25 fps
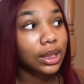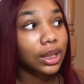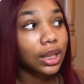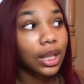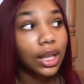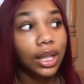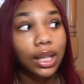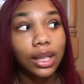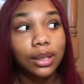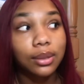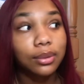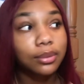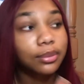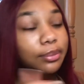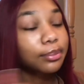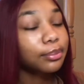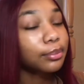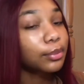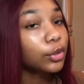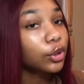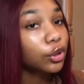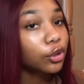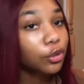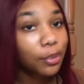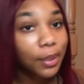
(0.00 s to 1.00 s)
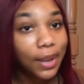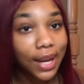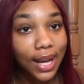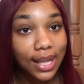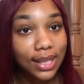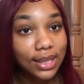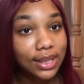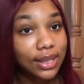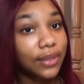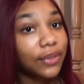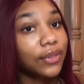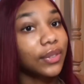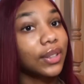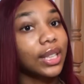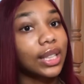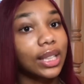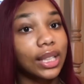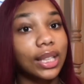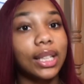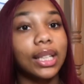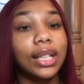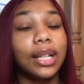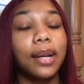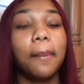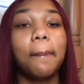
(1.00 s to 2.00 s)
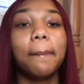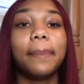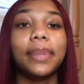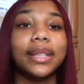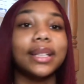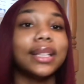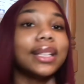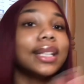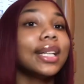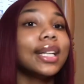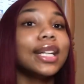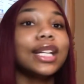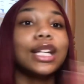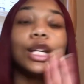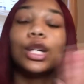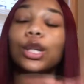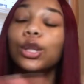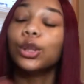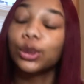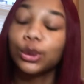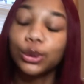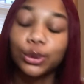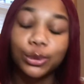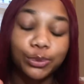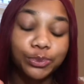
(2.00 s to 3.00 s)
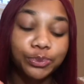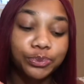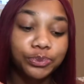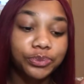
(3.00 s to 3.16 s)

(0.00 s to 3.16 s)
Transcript: Like, move past and forget it. But anywho,